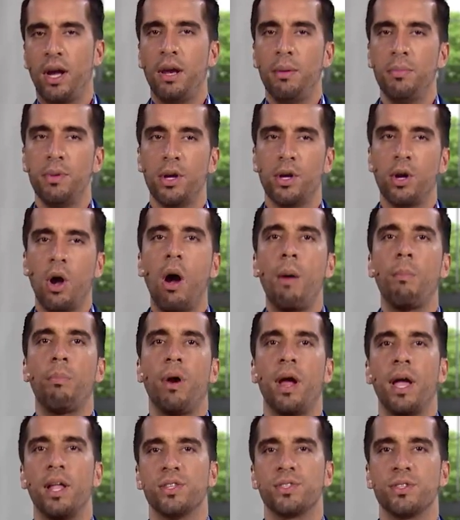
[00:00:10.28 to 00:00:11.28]
going to be a
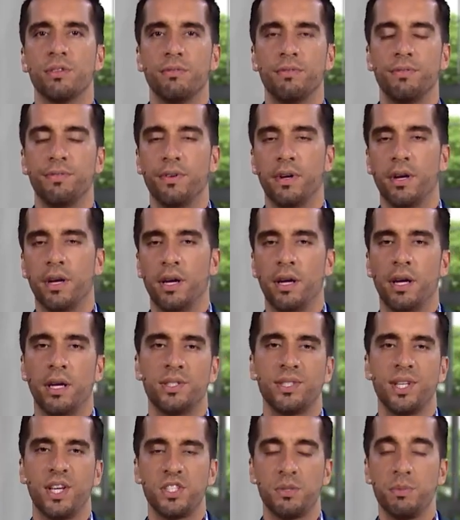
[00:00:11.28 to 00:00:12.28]
comprehensive uh,
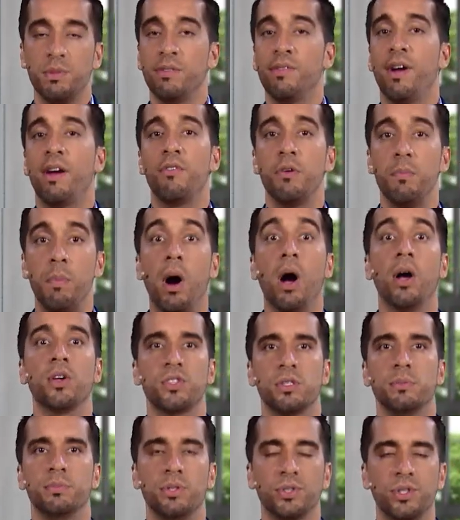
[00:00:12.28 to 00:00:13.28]
assessment of every
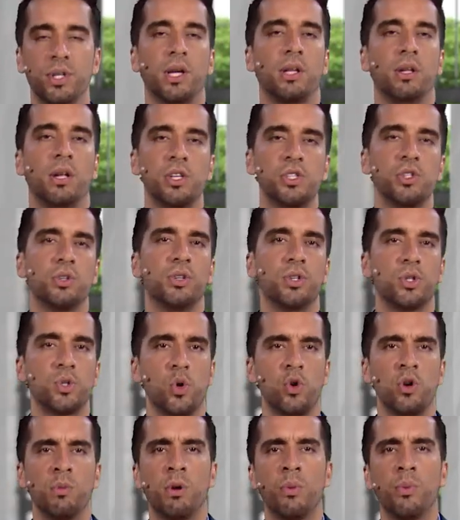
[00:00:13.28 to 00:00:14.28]
possible psychological
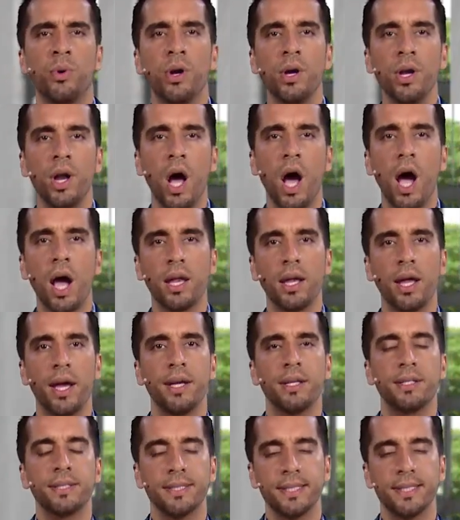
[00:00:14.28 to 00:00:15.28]
disorder, but we're going to highlight